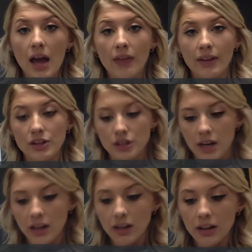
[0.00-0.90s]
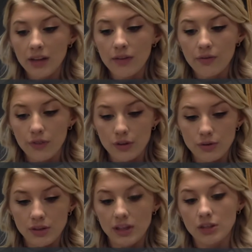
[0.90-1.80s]
They genetically
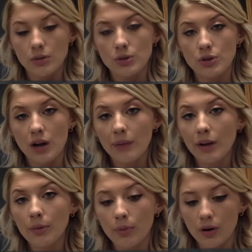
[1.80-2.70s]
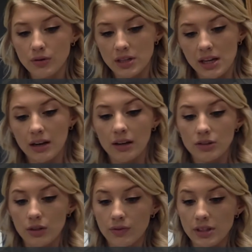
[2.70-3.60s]
fused it to a trimeric protein
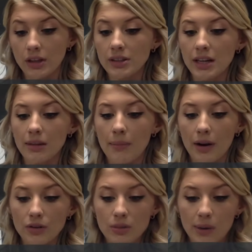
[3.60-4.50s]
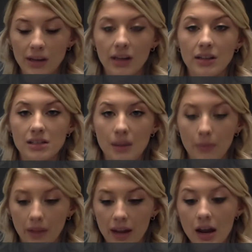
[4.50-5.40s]
to facilitate the metal-dependent
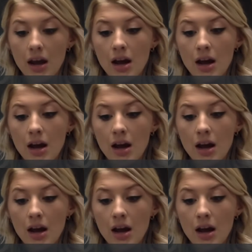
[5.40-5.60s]
assembly